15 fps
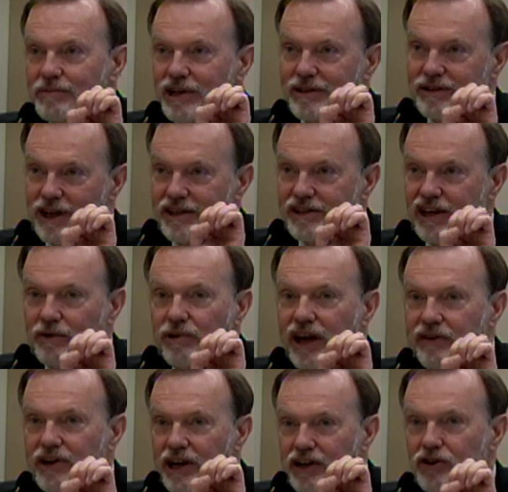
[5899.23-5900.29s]
because they say we
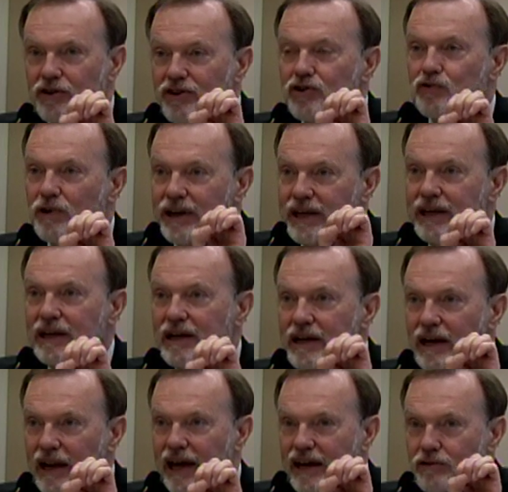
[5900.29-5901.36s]
have 120
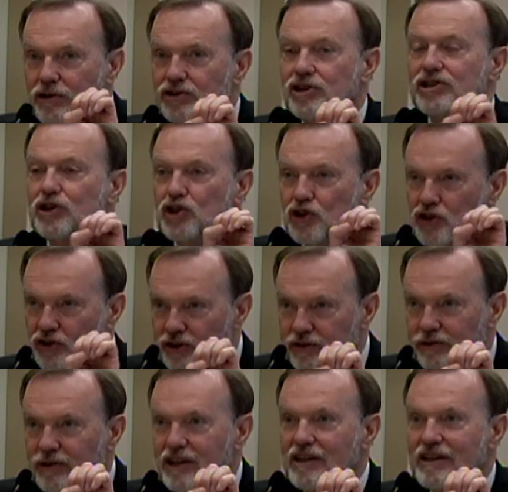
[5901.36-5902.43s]
languages. It's
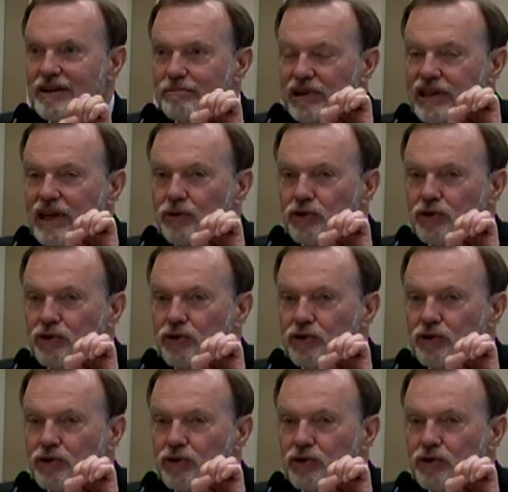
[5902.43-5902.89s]
true, but there